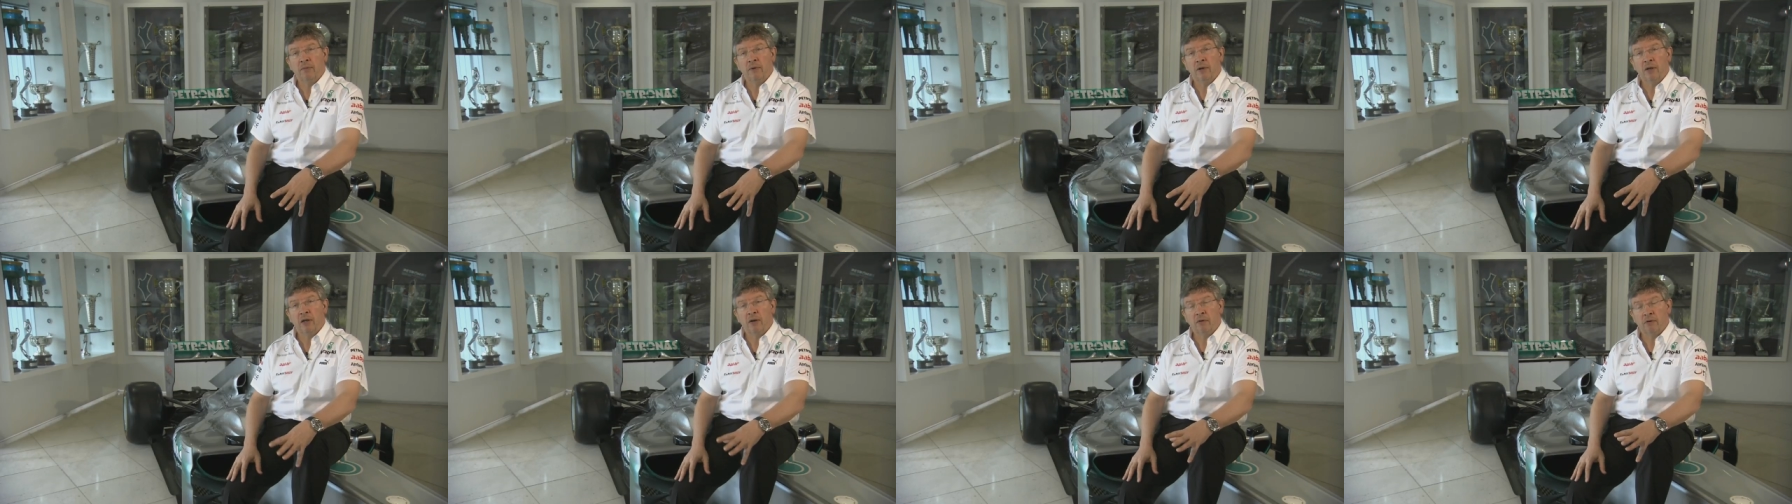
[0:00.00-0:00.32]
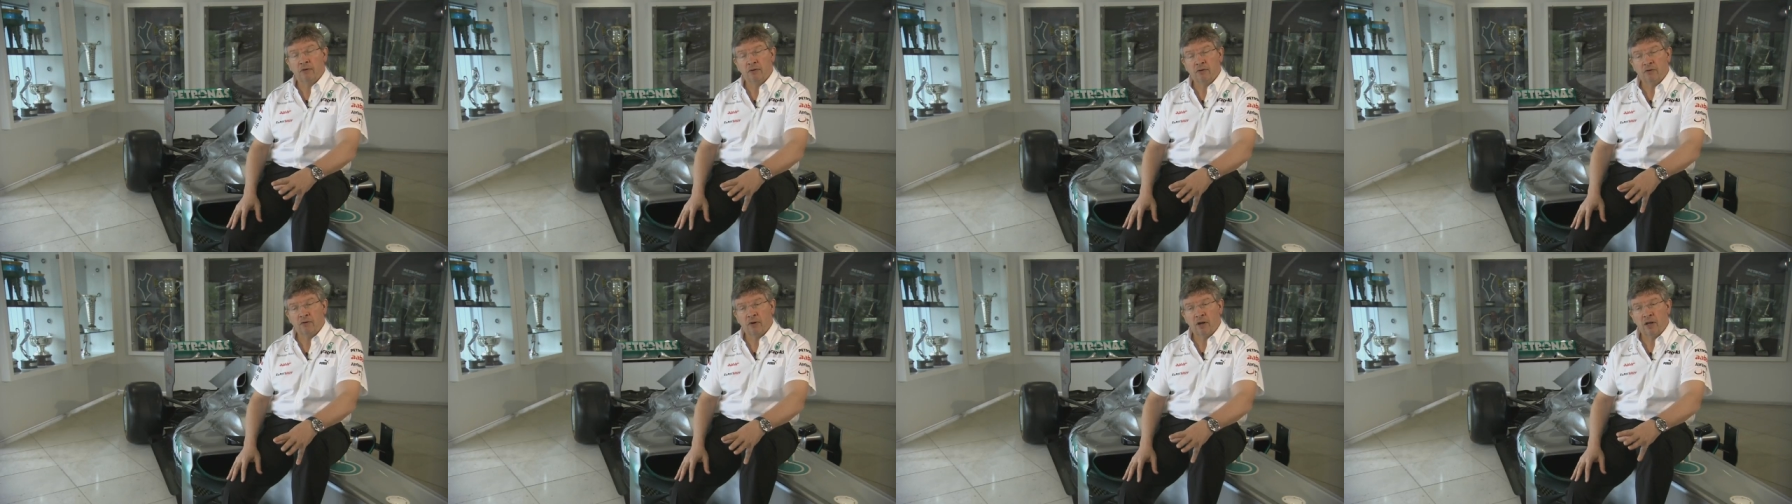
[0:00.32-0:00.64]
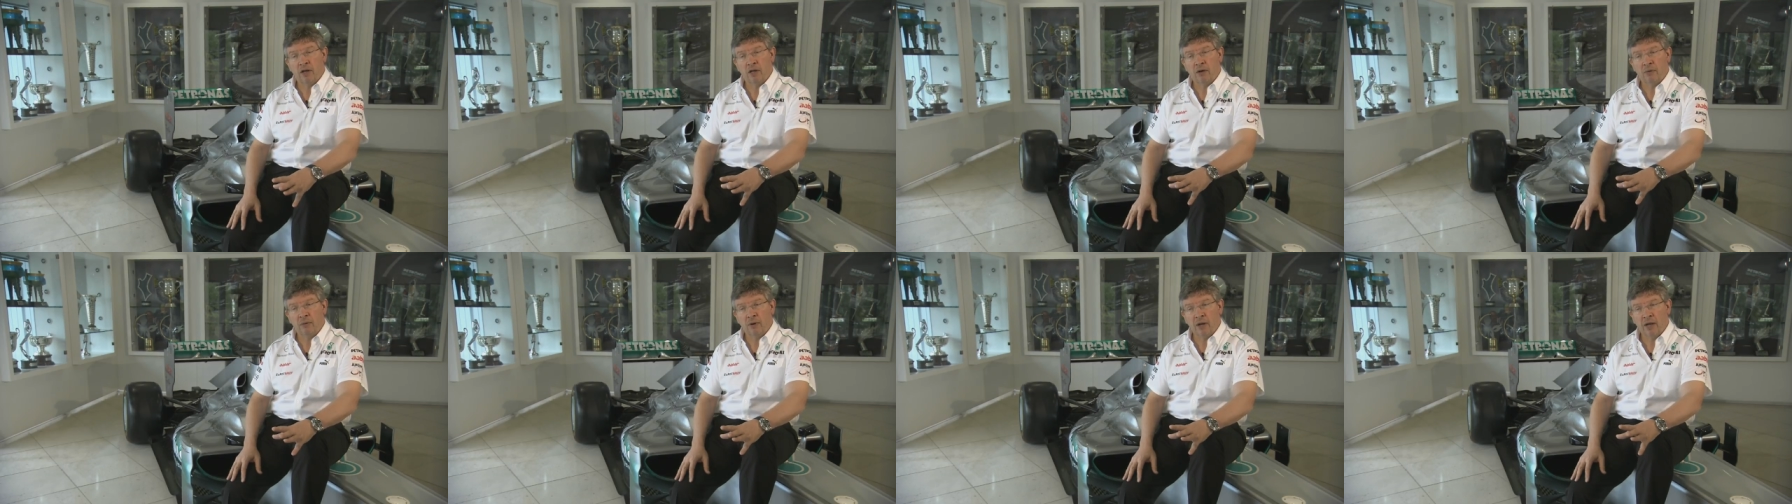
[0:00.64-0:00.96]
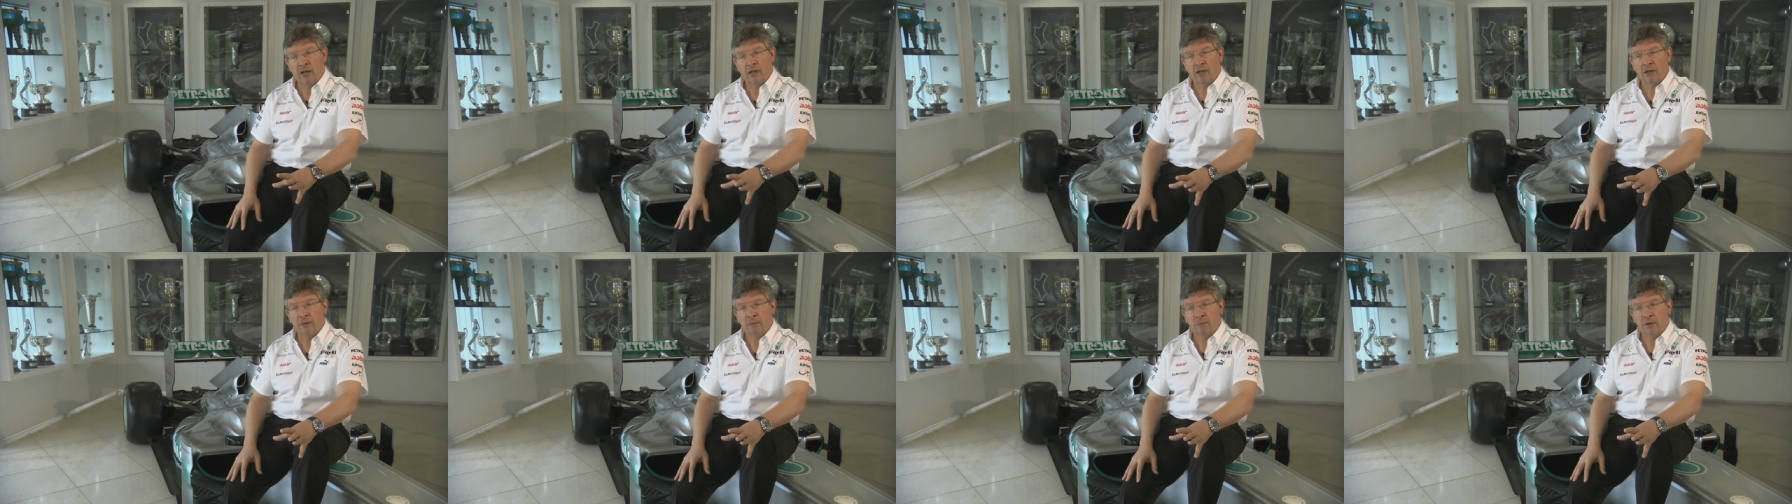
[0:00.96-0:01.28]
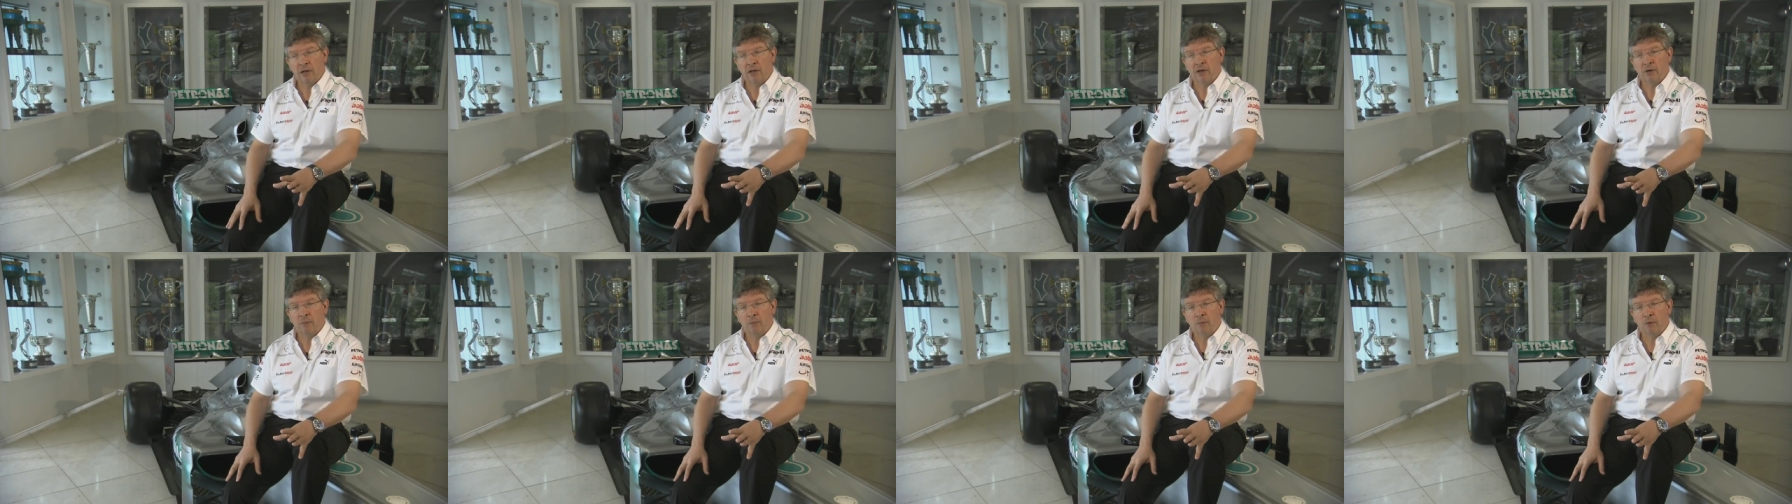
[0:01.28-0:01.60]
In Australia, we had an
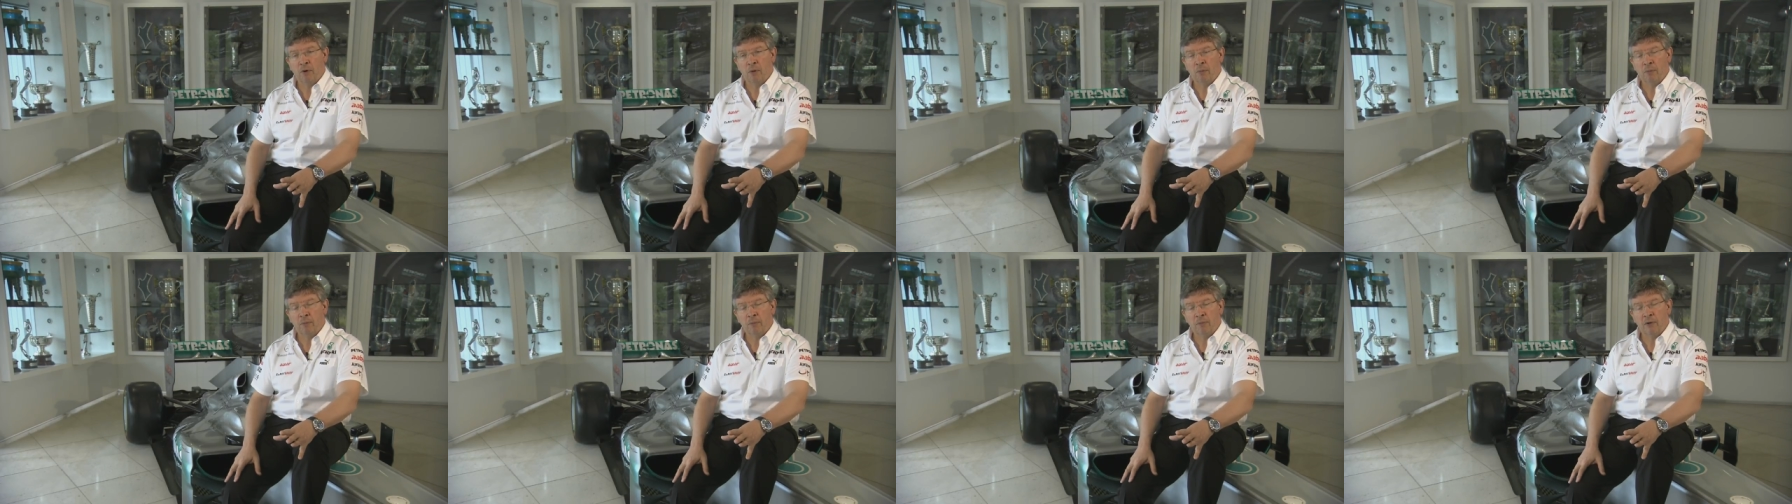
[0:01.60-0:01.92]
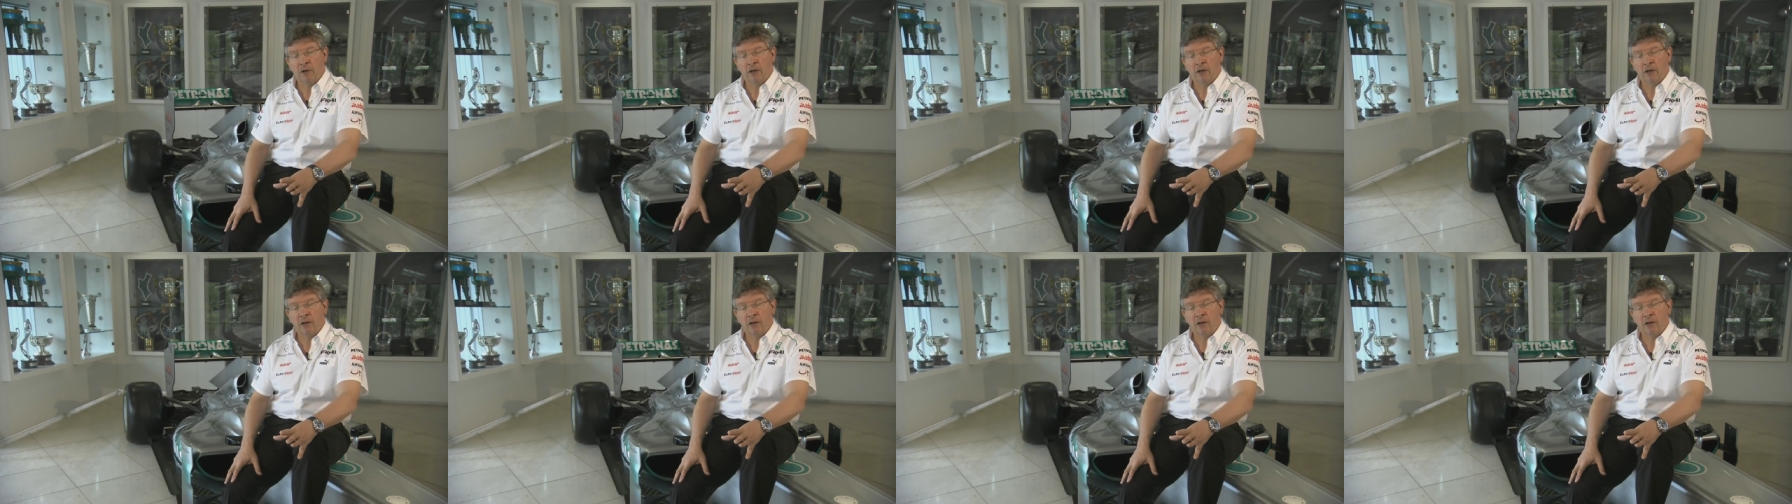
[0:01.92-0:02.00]
immediate problem.